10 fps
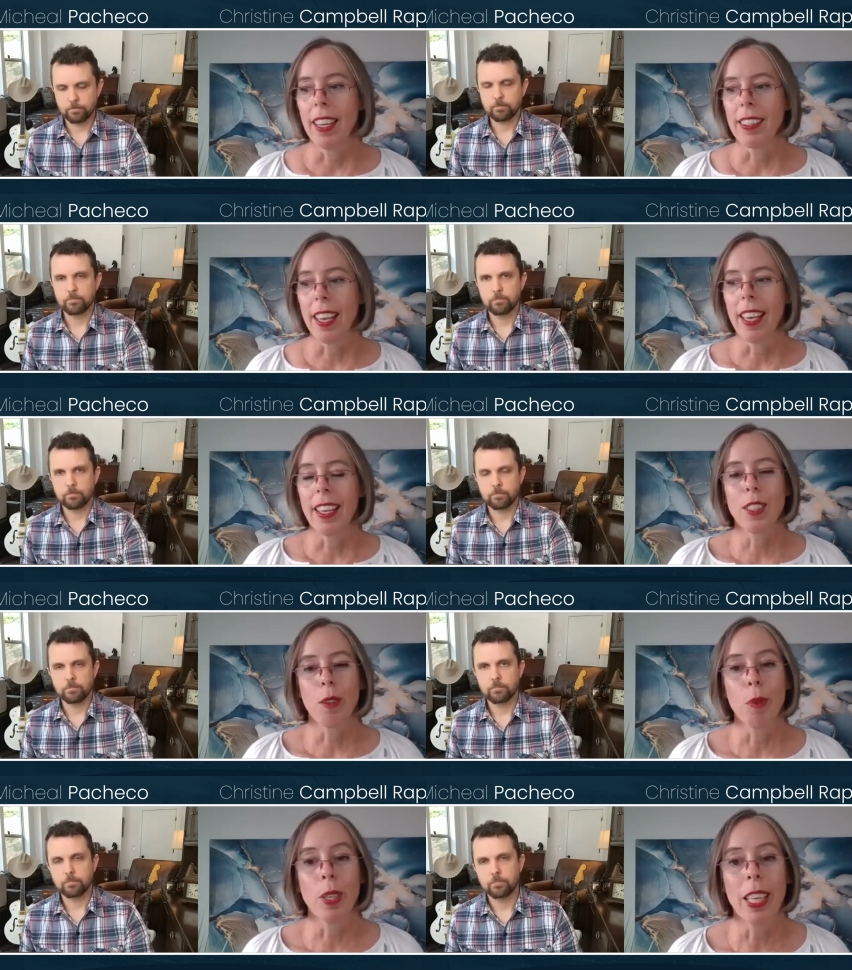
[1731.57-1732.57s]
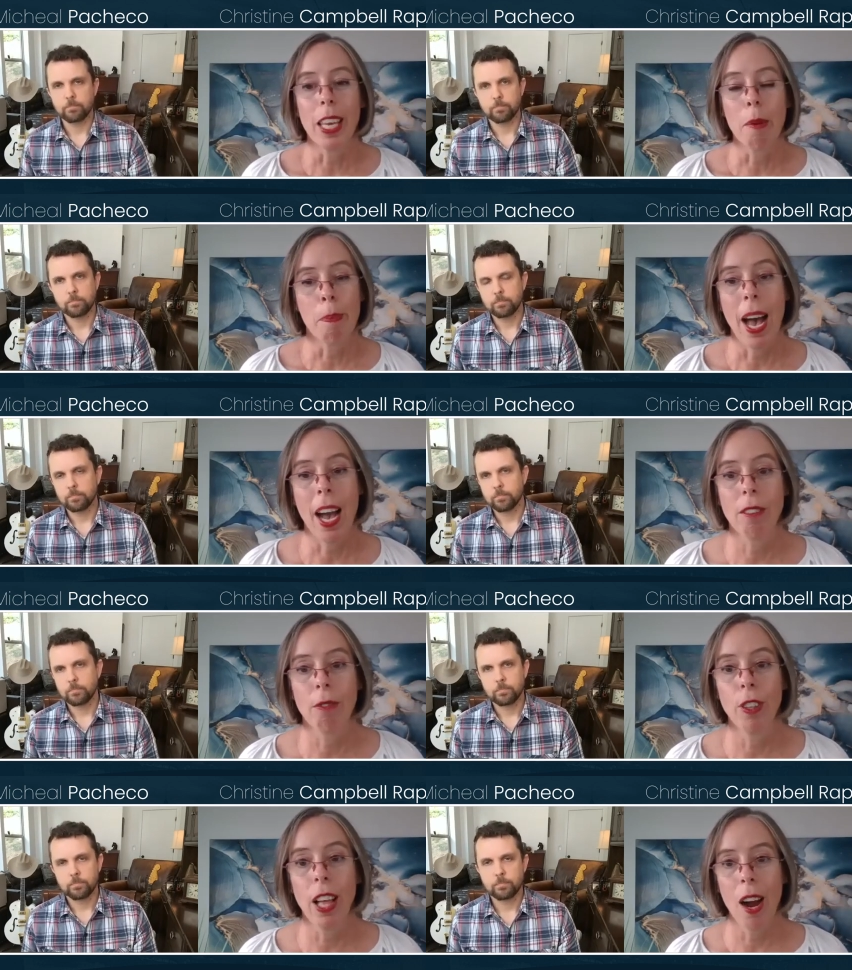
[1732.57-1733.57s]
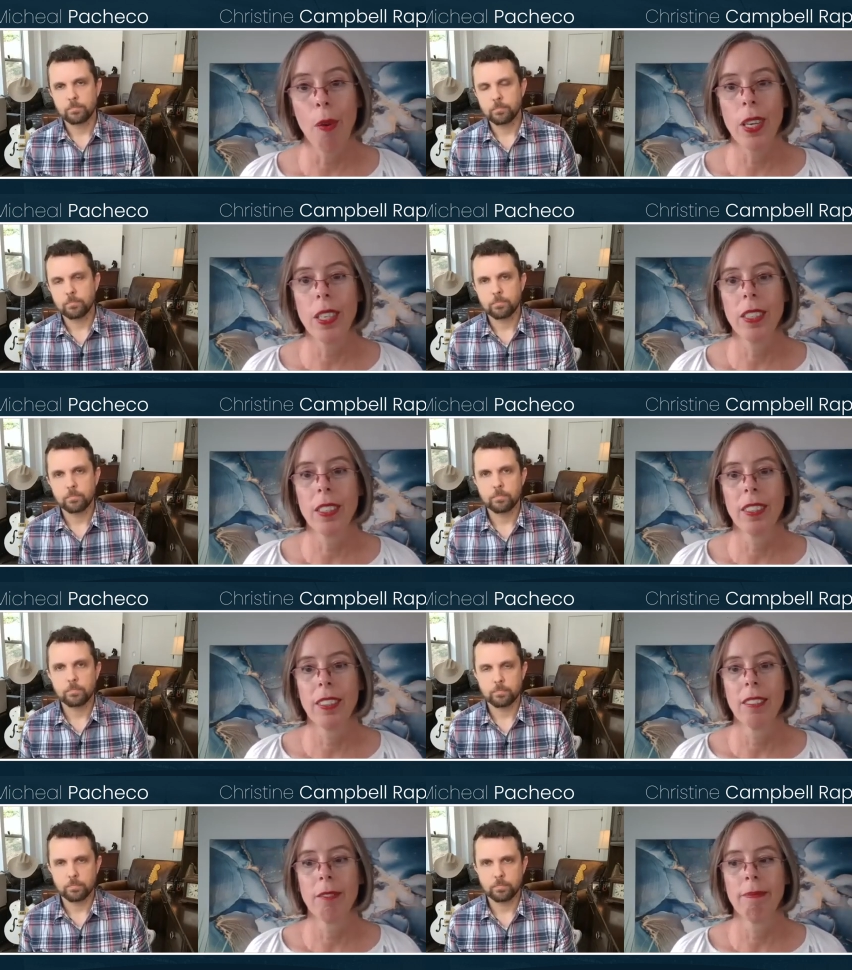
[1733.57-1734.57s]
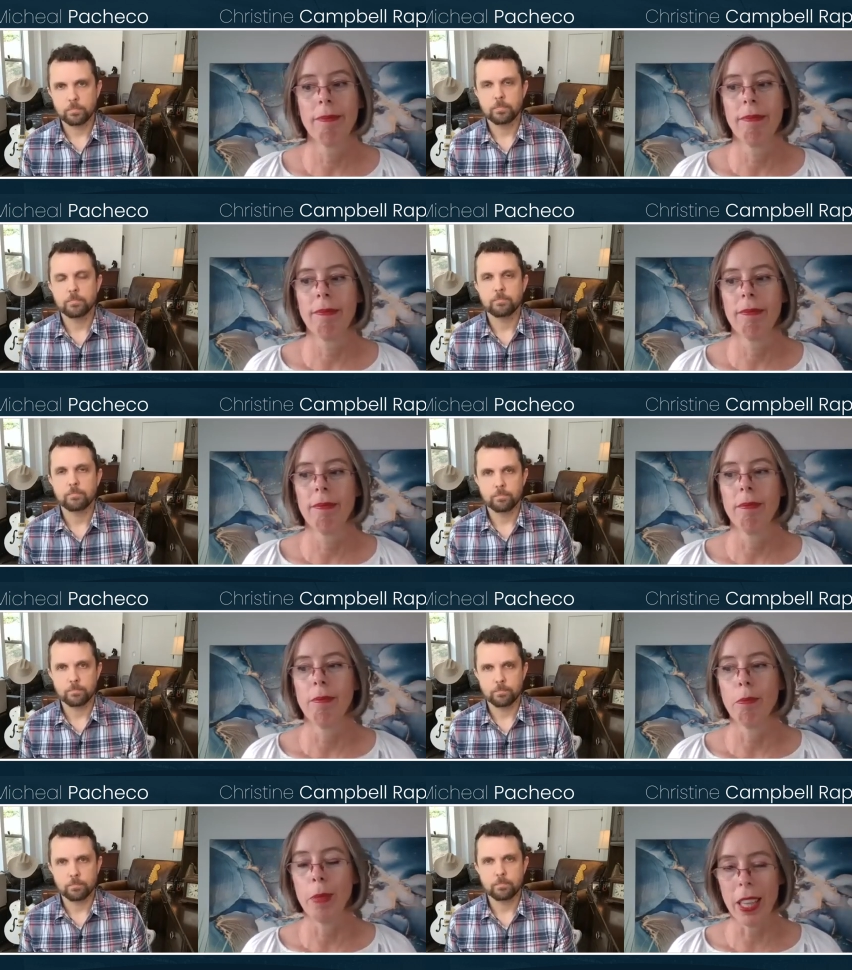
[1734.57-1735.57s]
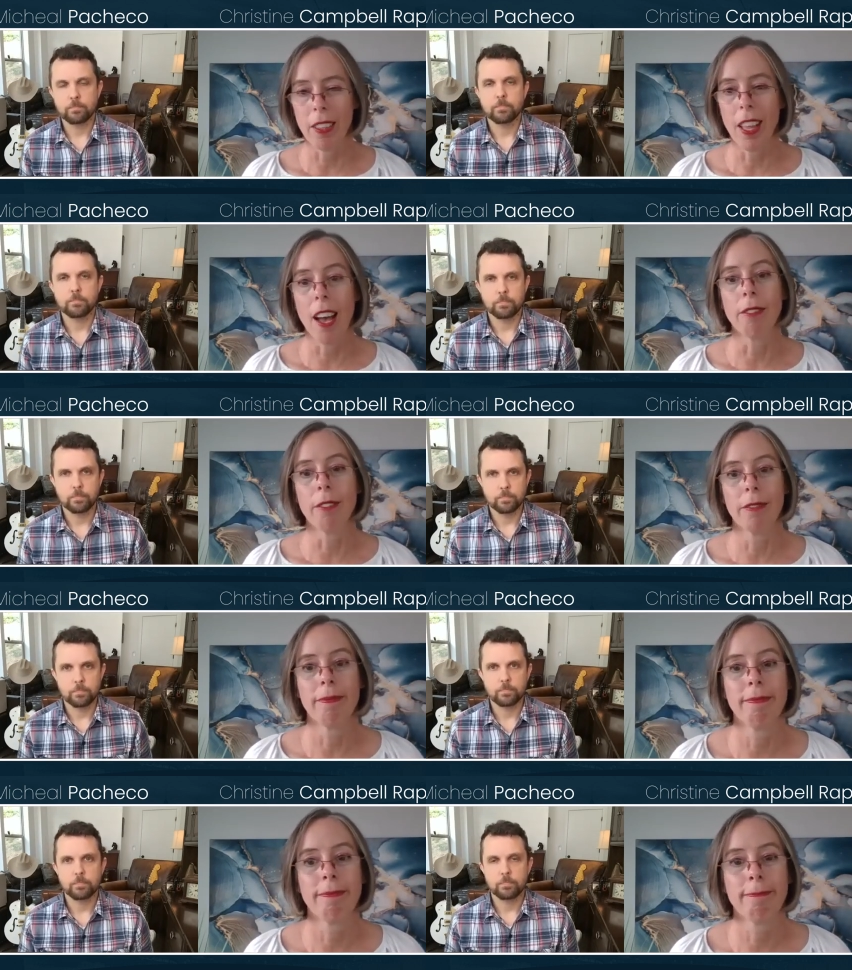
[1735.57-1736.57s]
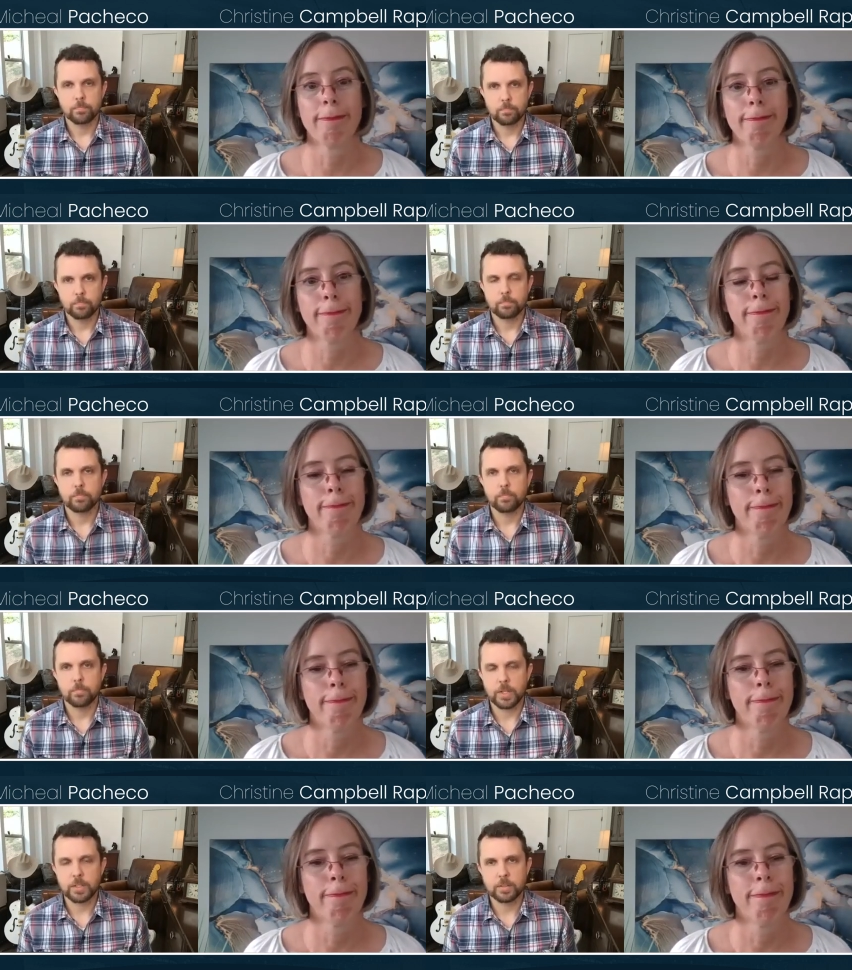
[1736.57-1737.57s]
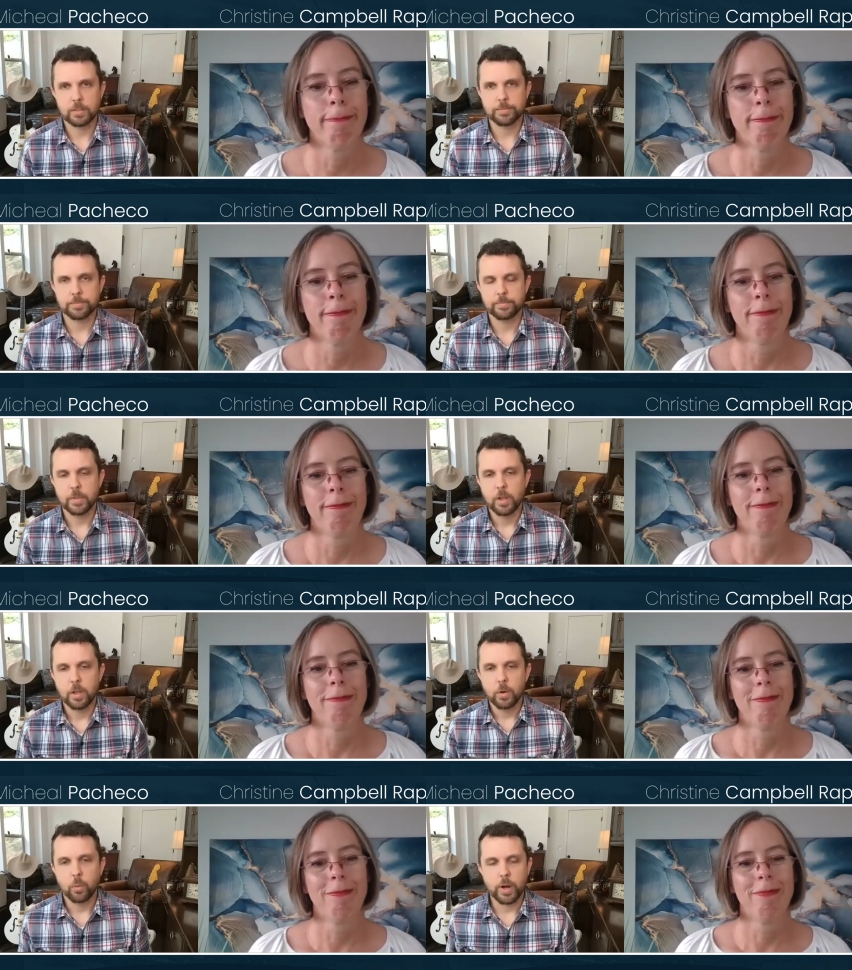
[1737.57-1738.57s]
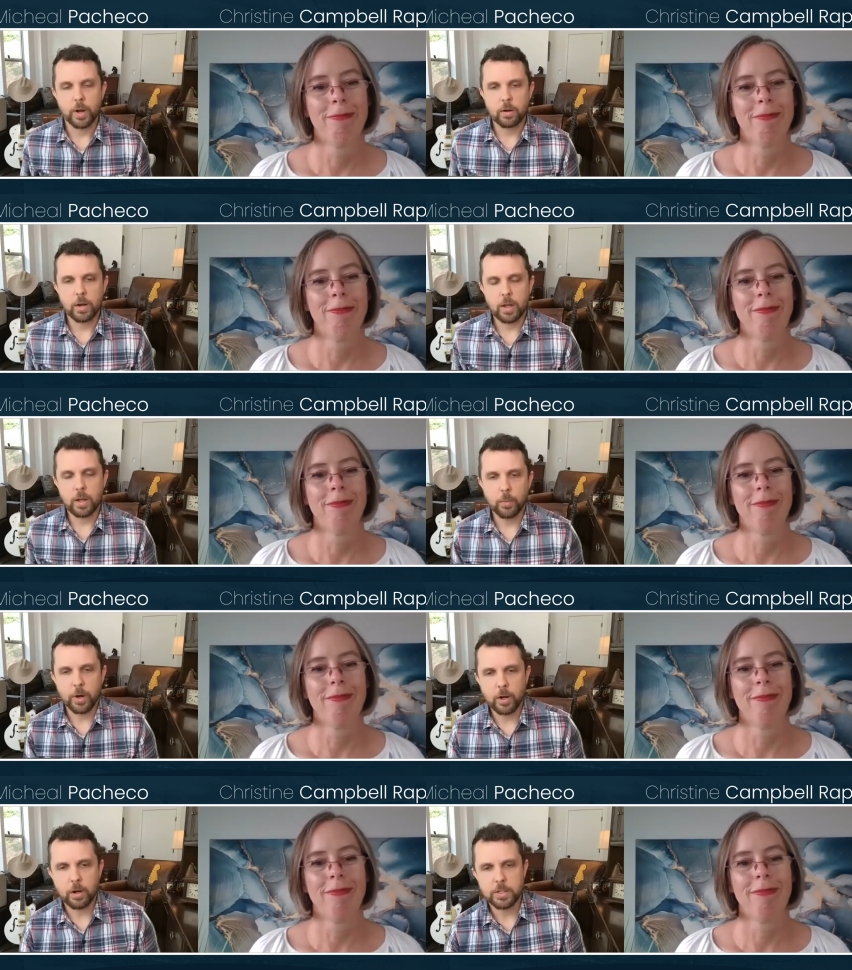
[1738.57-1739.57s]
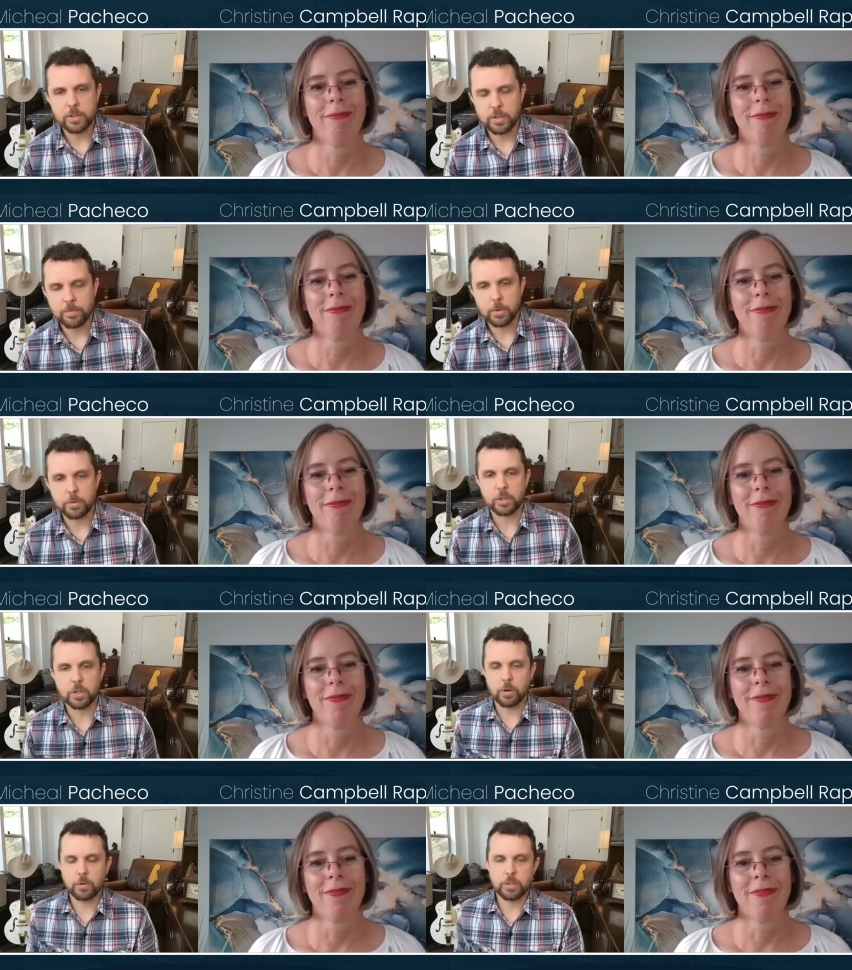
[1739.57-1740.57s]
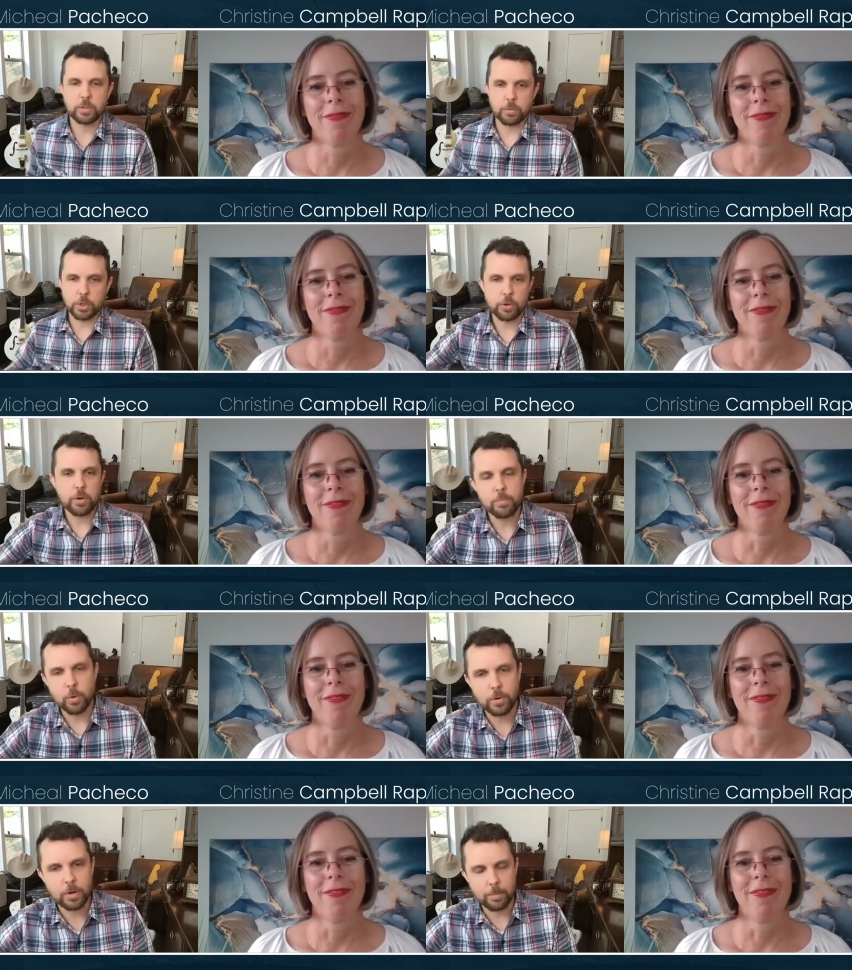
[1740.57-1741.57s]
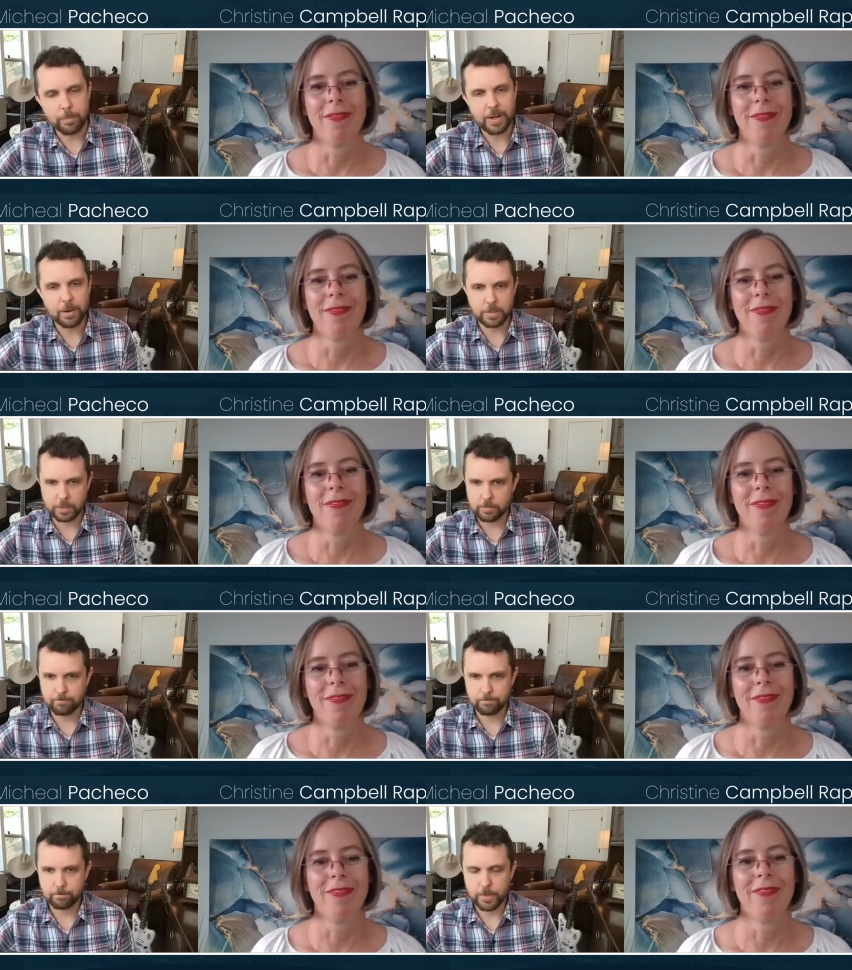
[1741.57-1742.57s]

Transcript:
Speaker 1: I say, it's a really impactful hour. Be there live.
Speaker 2: Nice. Where can our listeners and viewers go to learn more about